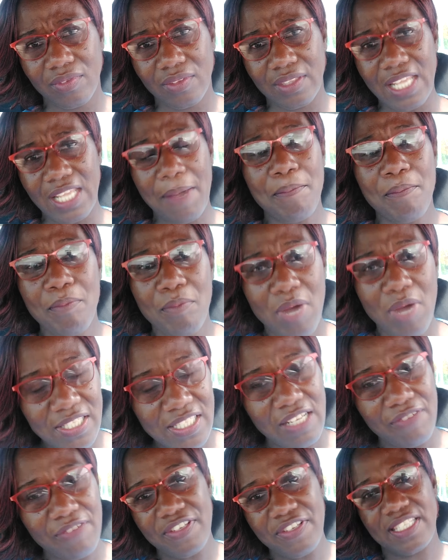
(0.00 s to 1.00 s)
They
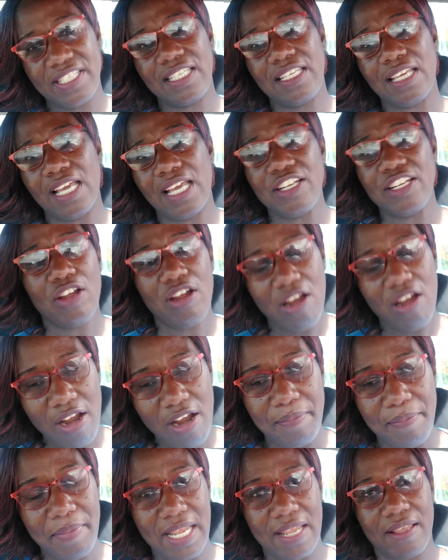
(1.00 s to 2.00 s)
must have see. And it
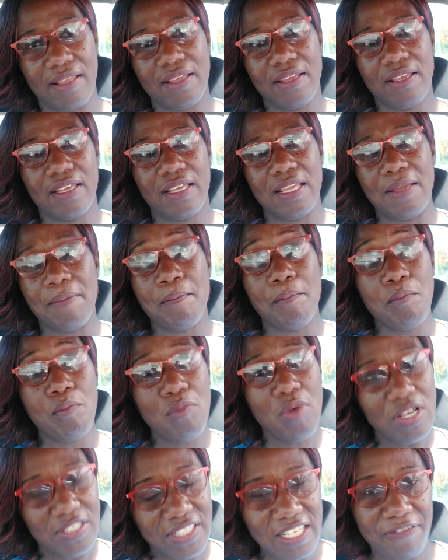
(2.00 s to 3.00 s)
hurt me. They
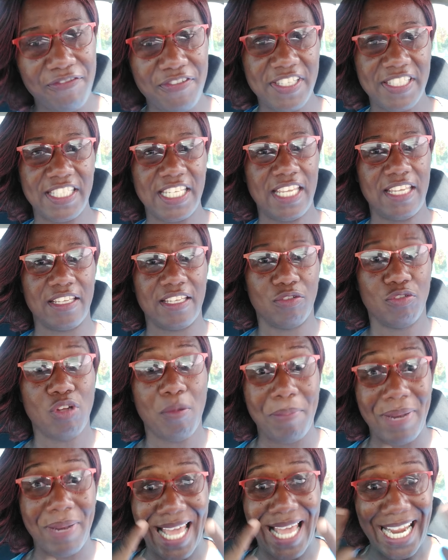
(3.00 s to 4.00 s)
must have see. You
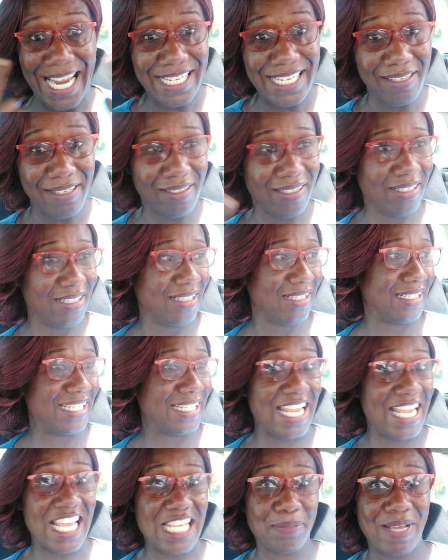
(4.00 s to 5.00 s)
know, blind?
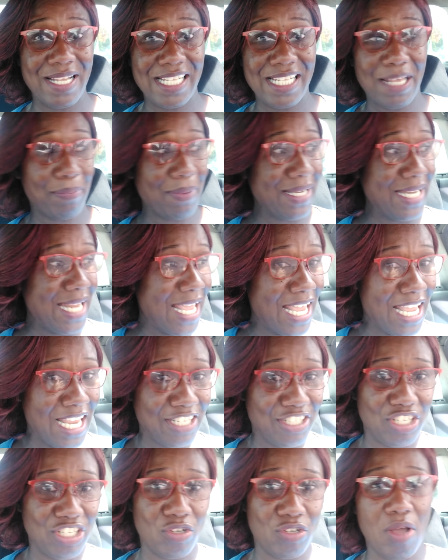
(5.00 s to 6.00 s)
Days upon top of
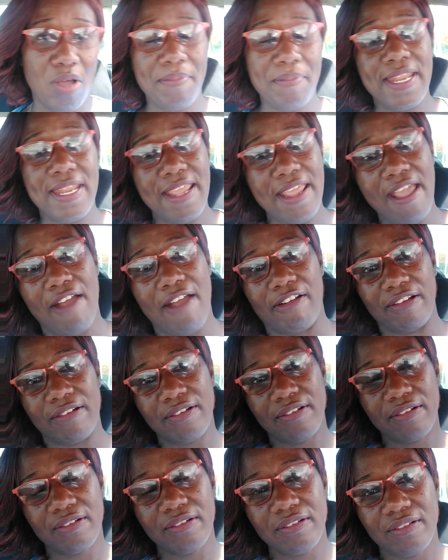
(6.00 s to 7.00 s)
days, she come there.
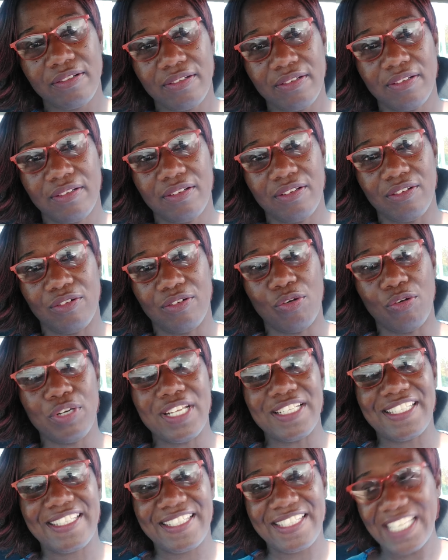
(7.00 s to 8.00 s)

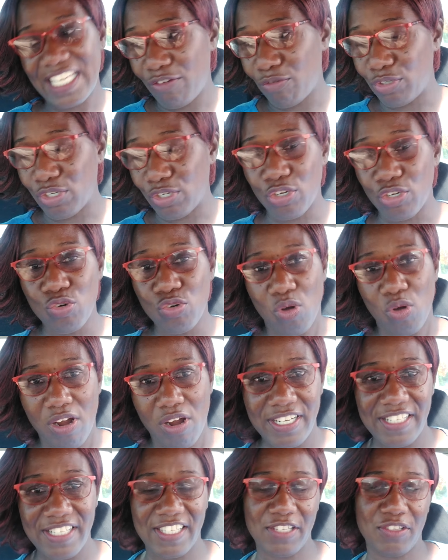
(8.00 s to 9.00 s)
Wanna see, wanna
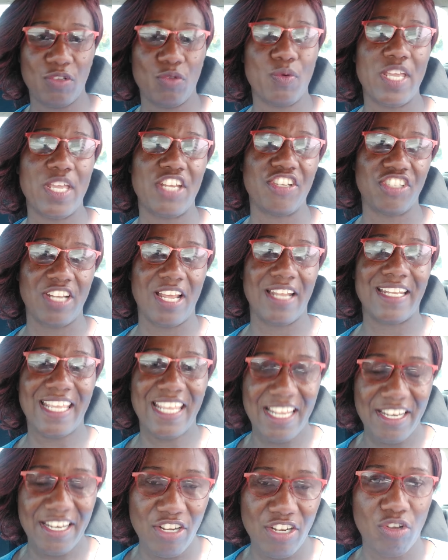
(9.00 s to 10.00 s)
know the situation
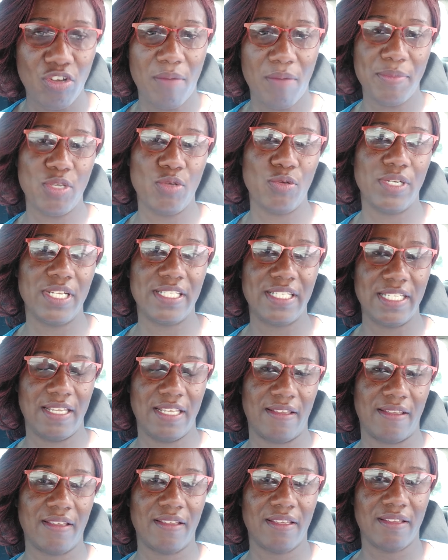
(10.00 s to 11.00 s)
in the community.